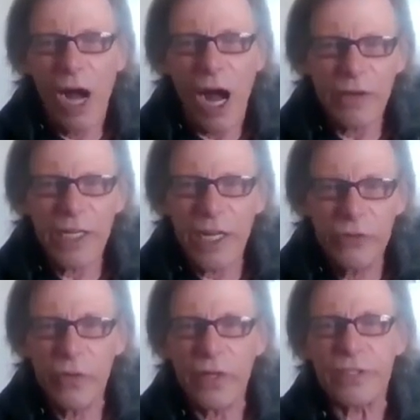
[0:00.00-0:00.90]
How can I
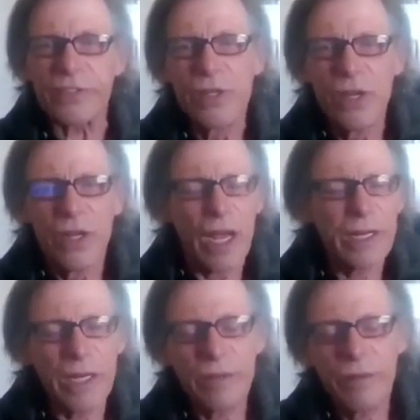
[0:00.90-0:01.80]
do this?
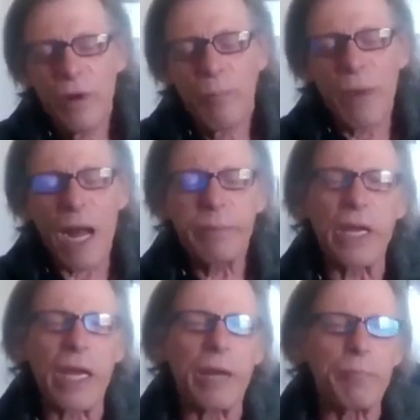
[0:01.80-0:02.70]
And then Bob
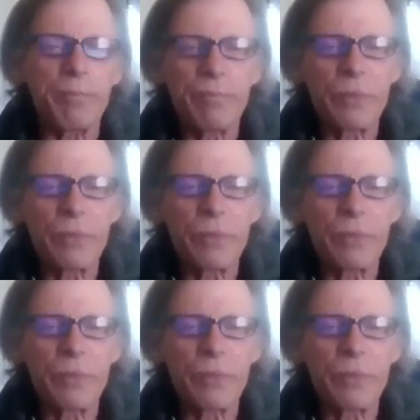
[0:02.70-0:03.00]
came.